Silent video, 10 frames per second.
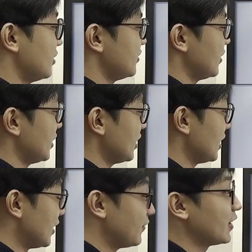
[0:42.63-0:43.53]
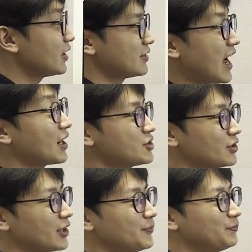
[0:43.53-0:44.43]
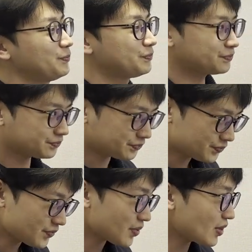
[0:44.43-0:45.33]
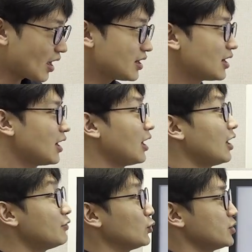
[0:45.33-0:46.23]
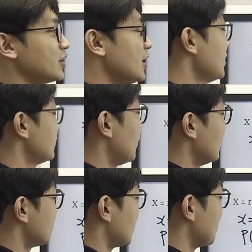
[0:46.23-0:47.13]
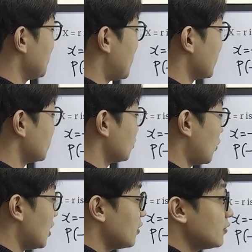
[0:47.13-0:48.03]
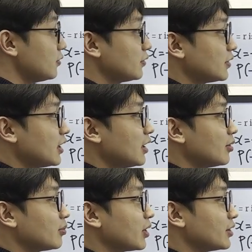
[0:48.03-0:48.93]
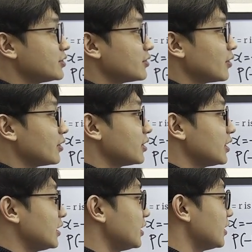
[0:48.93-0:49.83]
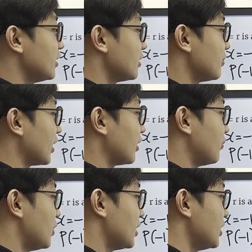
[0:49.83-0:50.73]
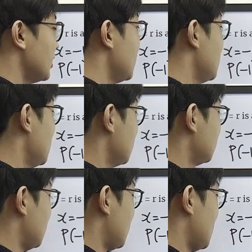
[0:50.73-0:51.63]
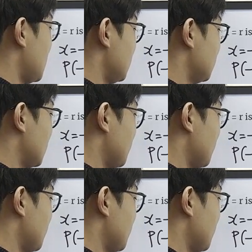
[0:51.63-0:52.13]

see if it is actually a root. So it's going to be minus 12 plus 13, -1, and then it's going